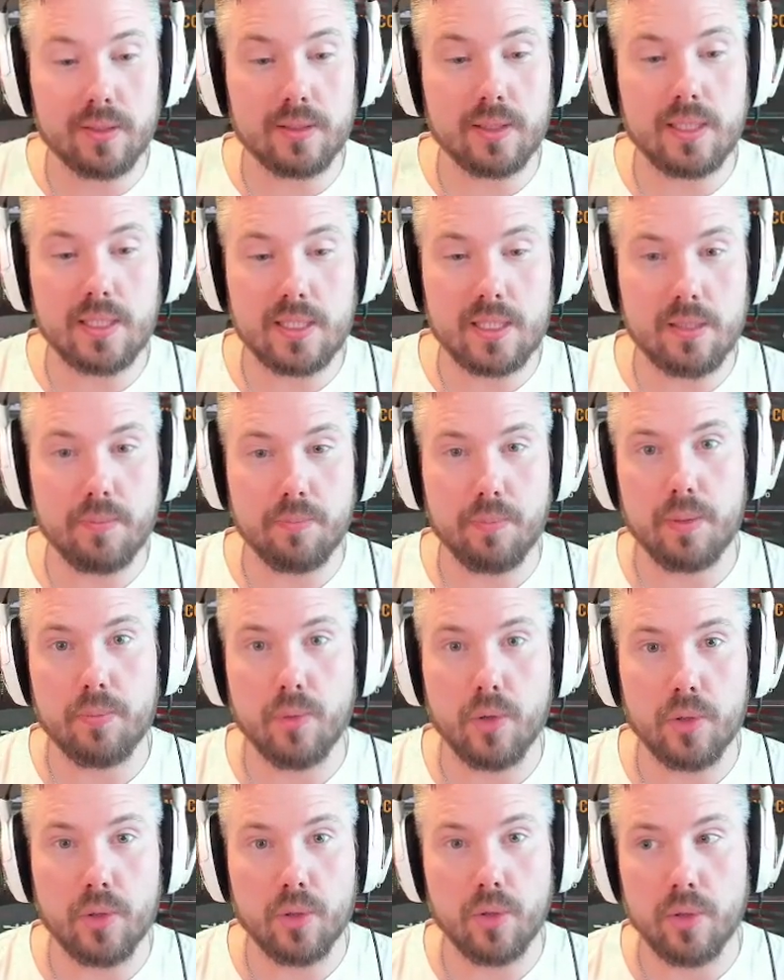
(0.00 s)
the DCP
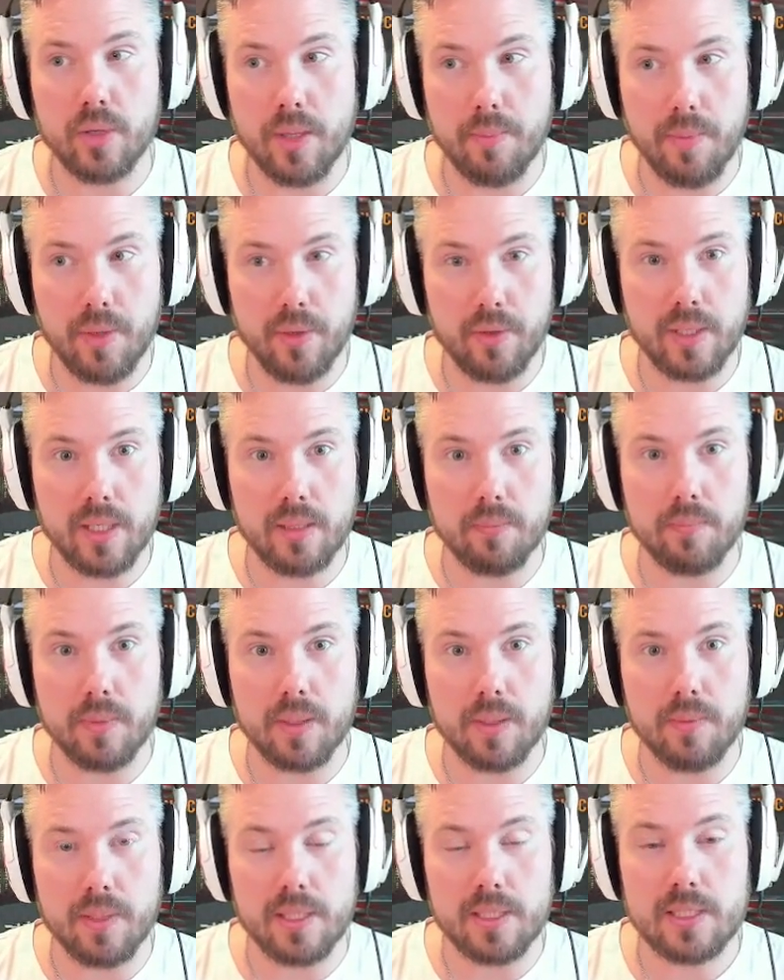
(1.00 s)
mod on American
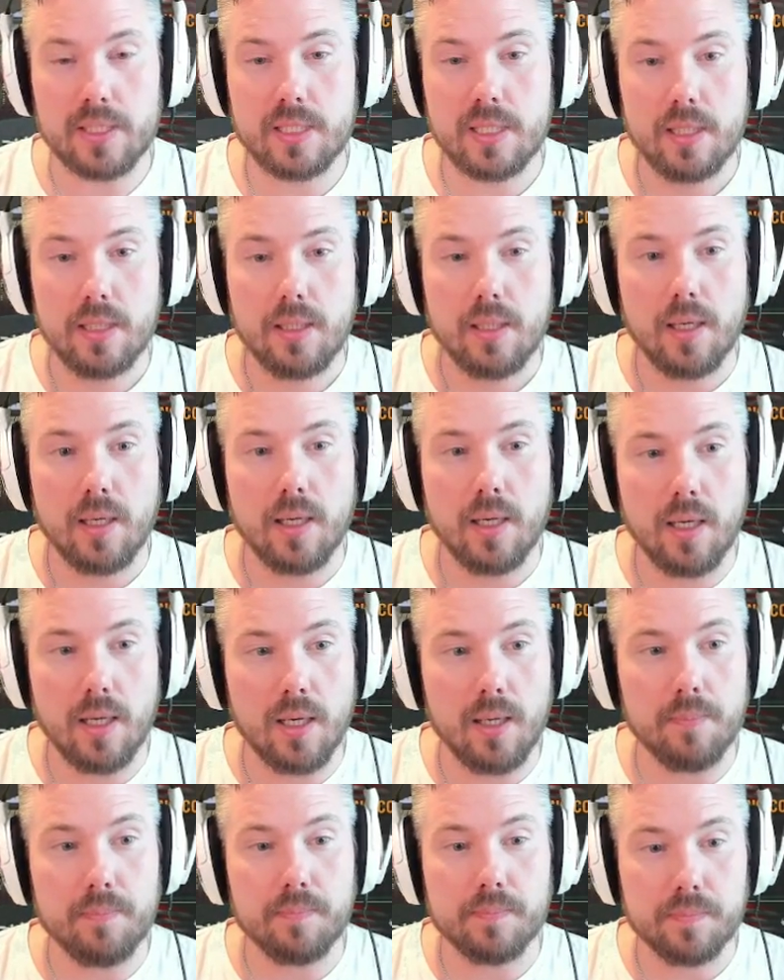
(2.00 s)
BBs
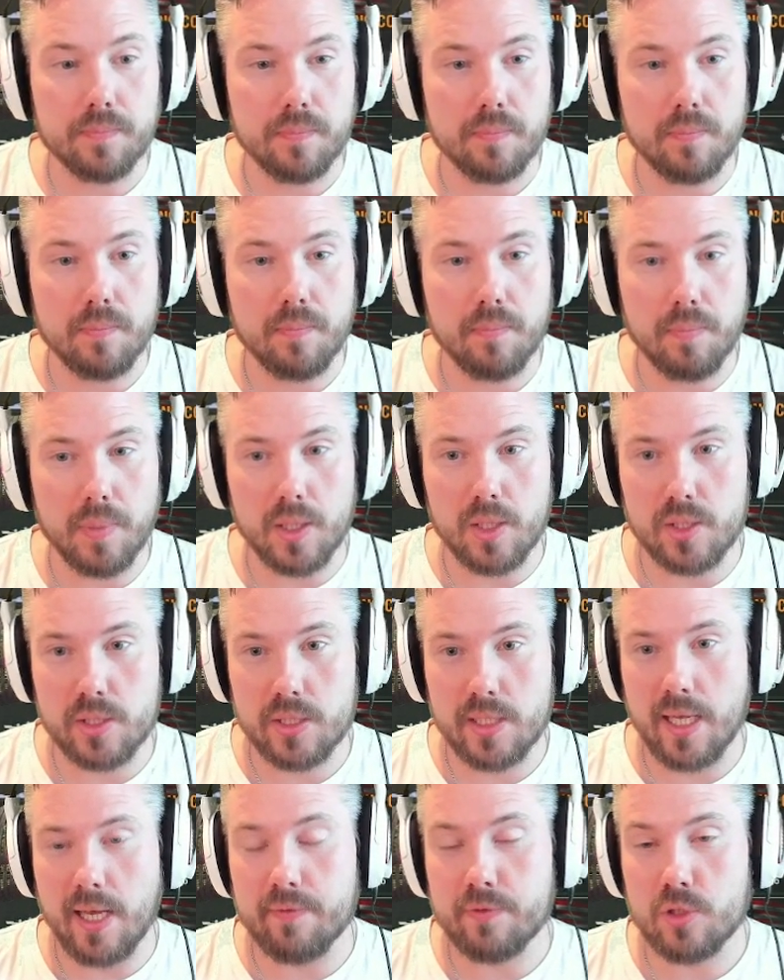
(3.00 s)
because
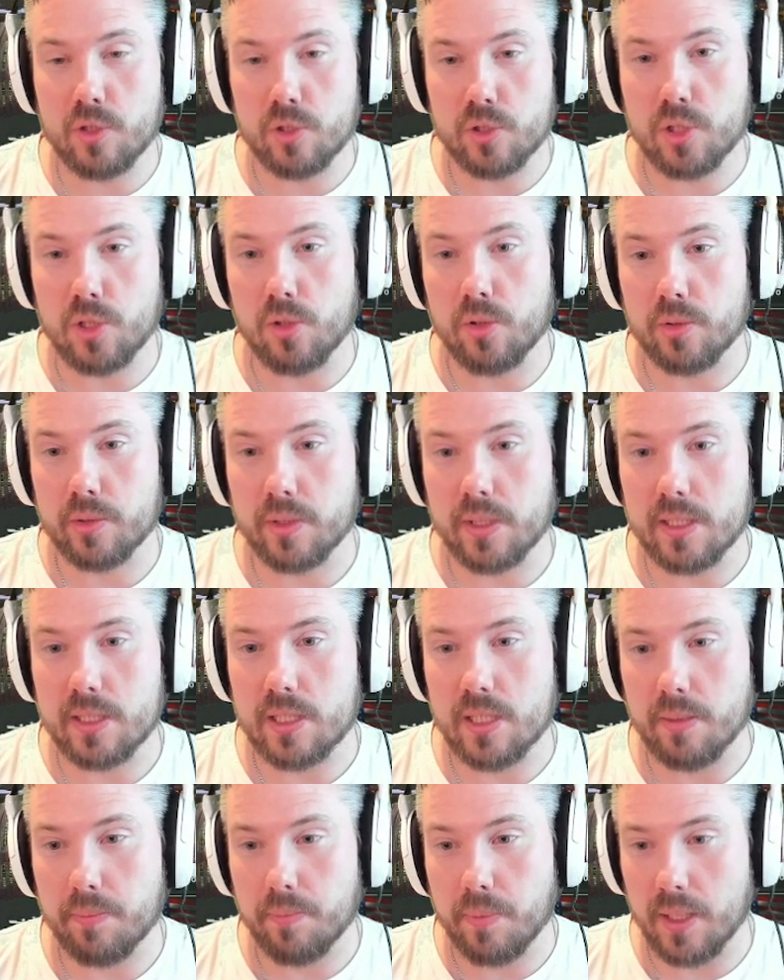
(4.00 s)
they have such a long
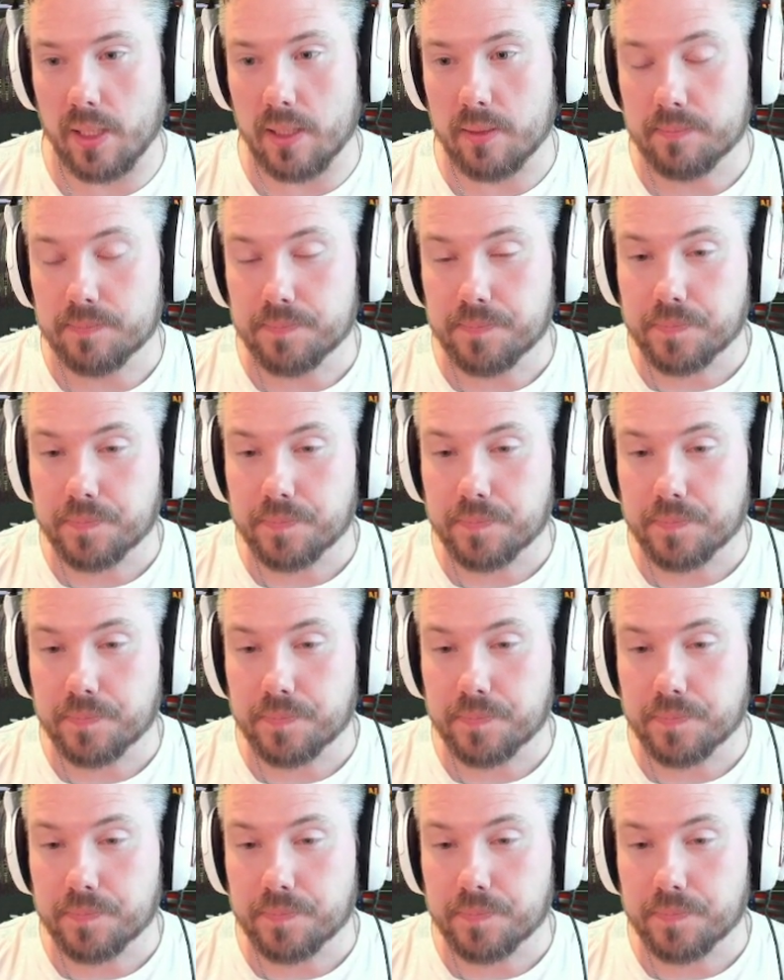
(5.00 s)
DCP.